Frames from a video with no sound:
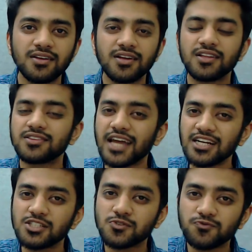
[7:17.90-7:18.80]

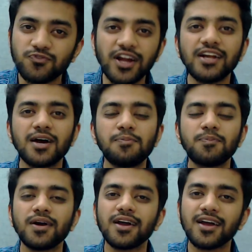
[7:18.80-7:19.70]
that's fight up
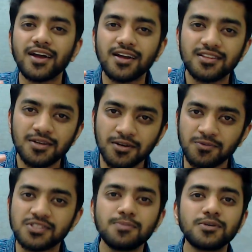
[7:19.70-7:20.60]
the
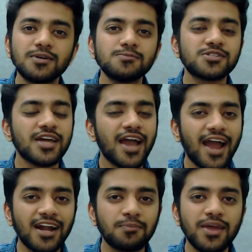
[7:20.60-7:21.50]
symptoms
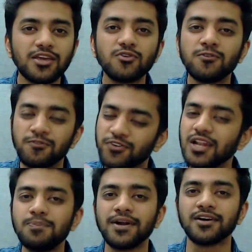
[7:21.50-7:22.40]
and make you feel
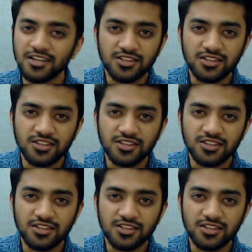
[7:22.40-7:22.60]
better.